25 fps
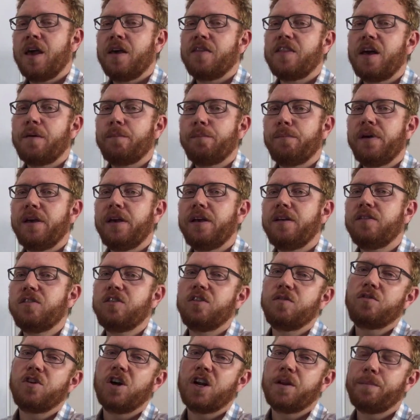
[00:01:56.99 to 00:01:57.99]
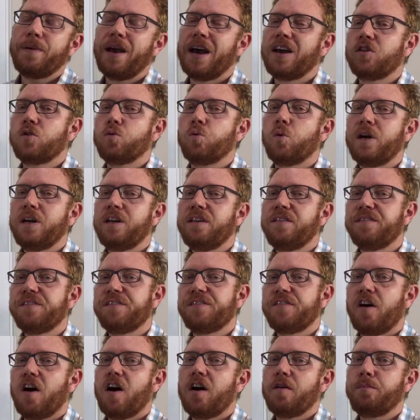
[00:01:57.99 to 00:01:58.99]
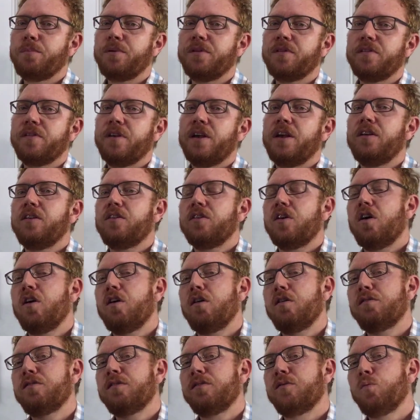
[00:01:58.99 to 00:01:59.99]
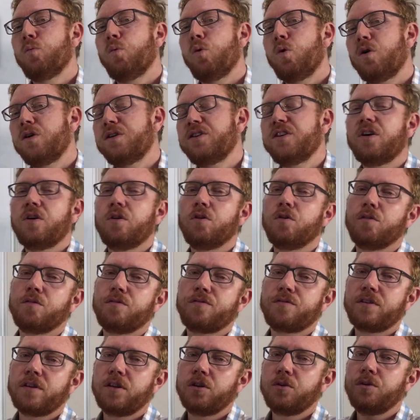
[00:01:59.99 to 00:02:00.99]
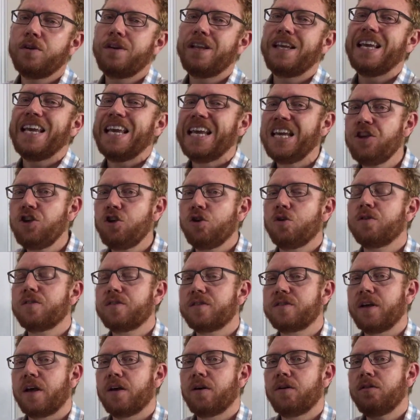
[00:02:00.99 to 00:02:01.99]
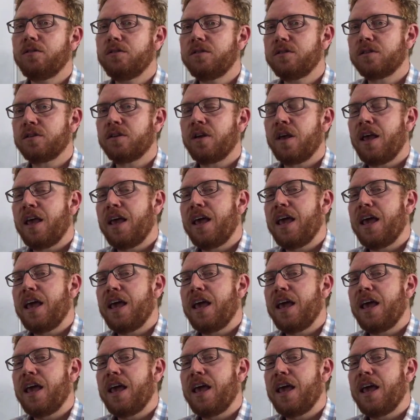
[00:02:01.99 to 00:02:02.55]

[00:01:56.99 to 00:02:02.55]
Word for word: That means you've got about 25% of water or fluid in your cells,